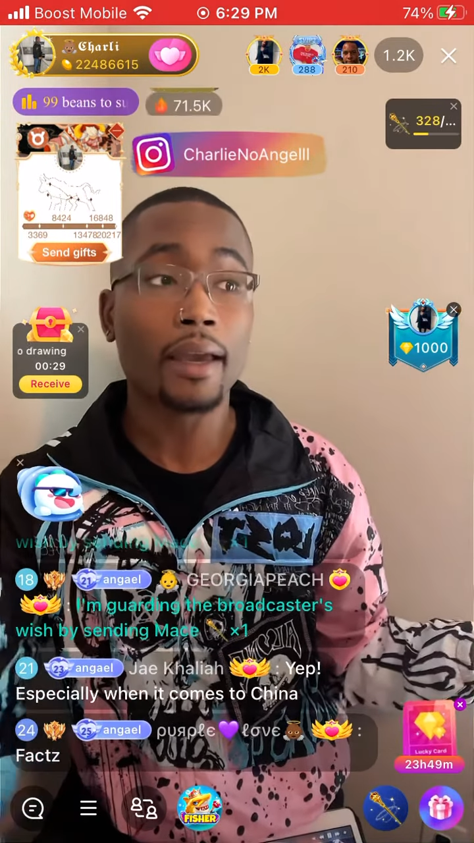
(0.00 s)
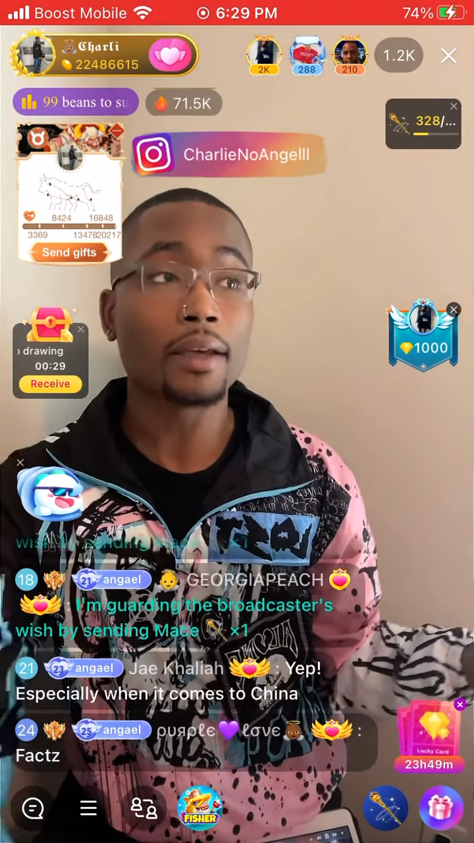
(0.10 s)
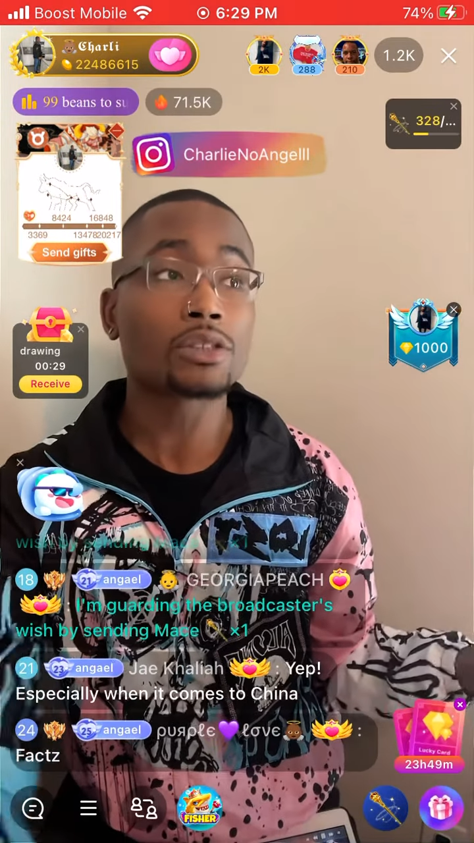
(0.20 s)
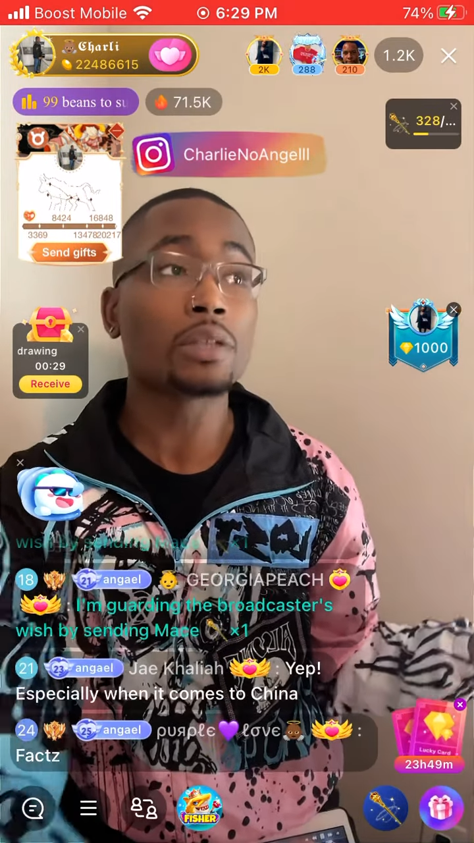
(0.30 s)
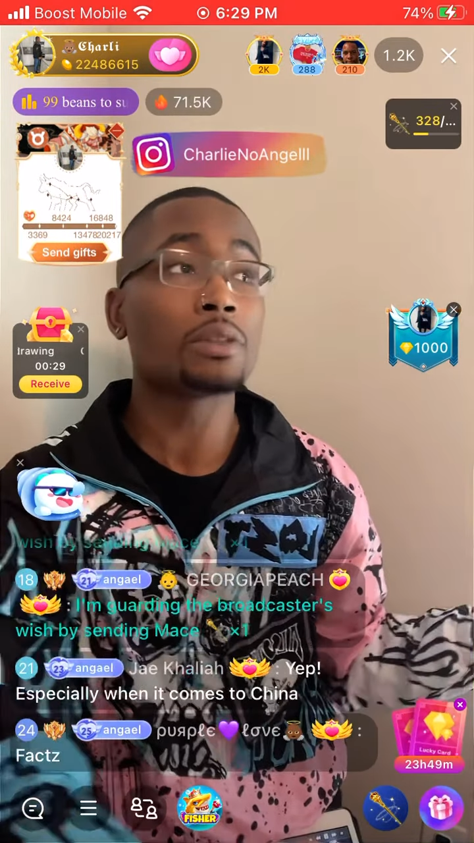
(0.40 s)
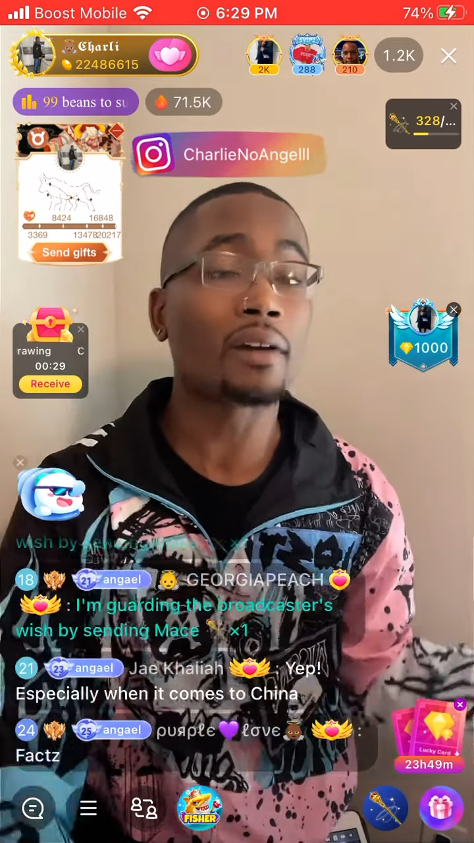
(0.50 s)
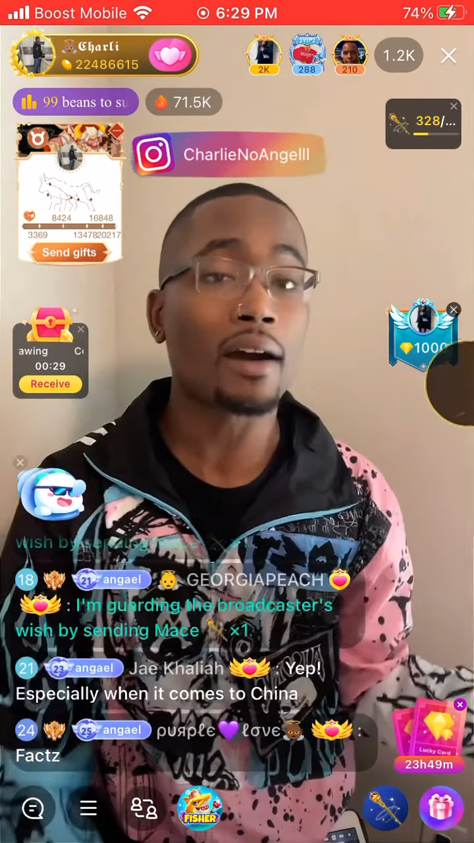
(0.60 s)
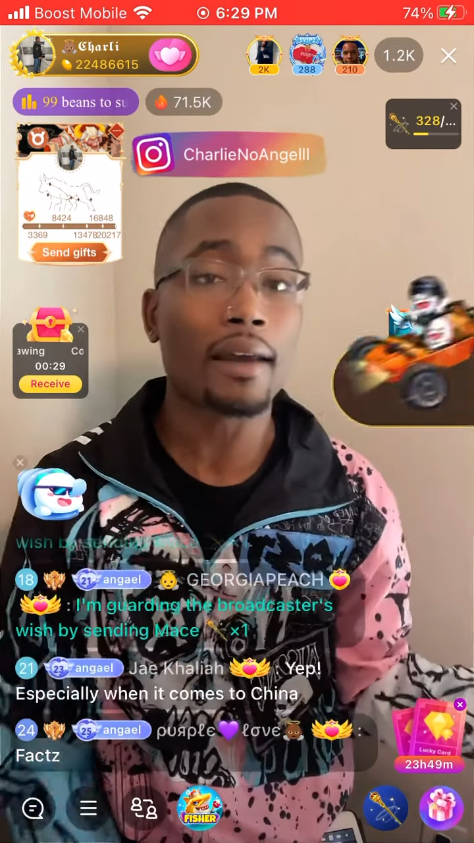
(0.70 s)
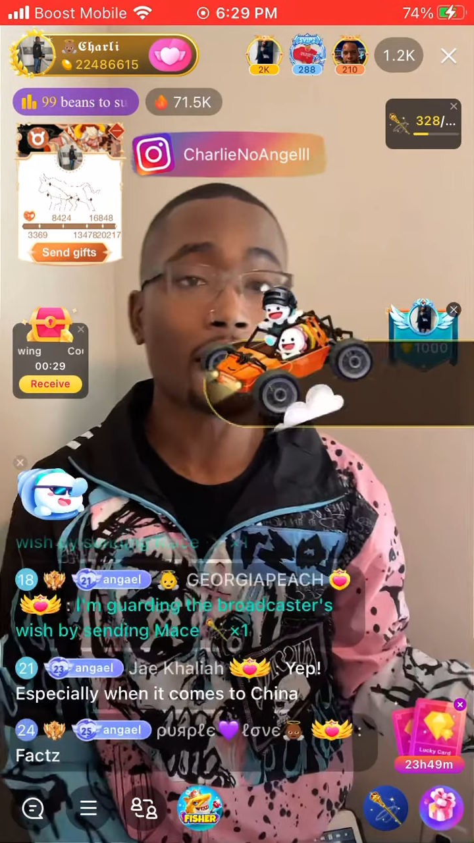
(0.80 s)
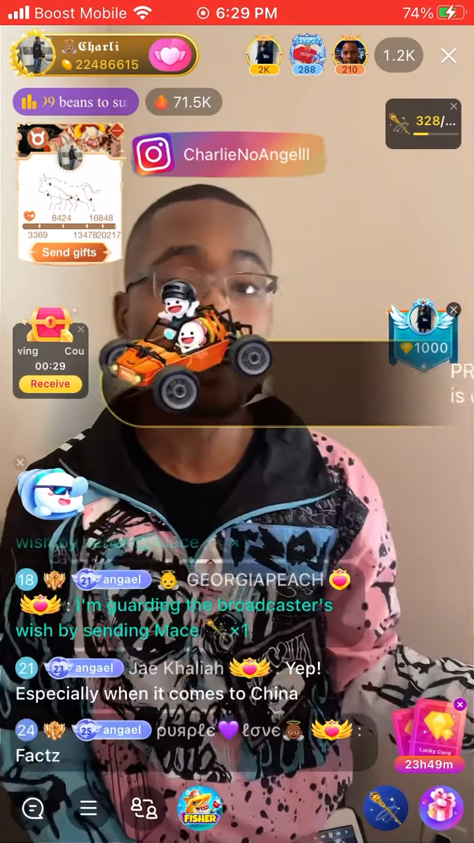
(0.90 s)
all that
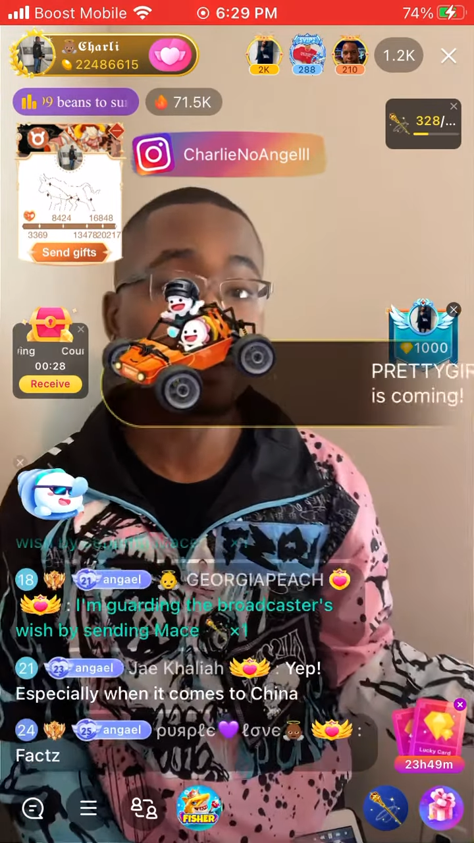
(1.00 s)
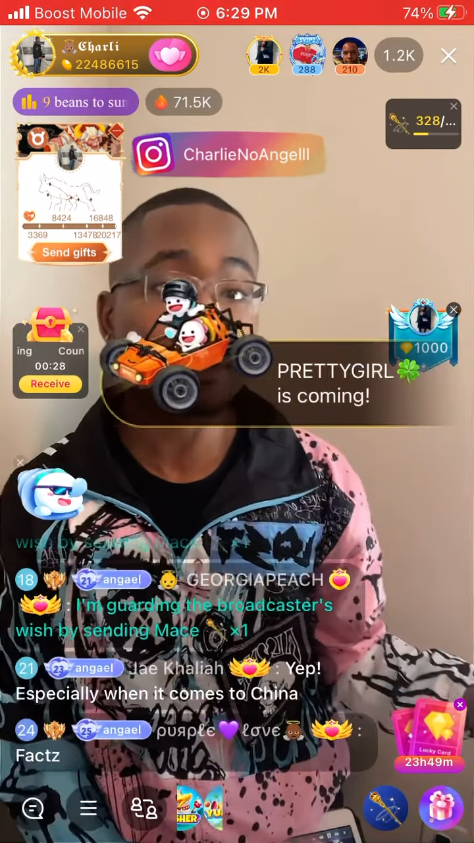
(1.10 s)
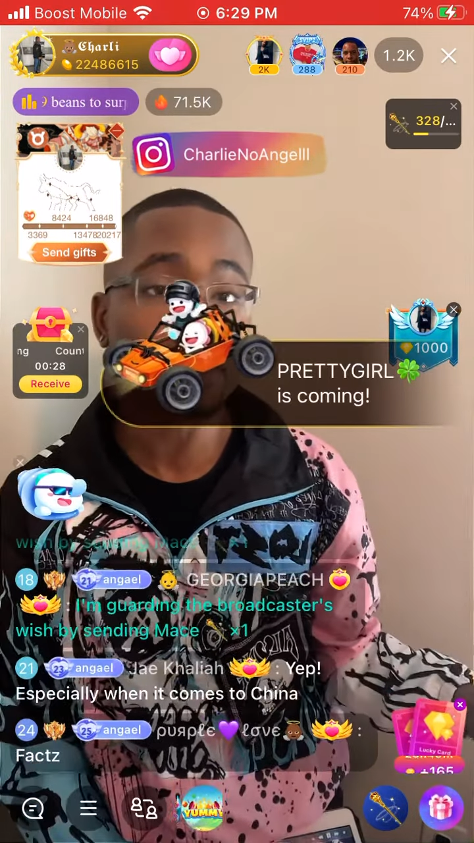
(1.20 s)
crazy shit.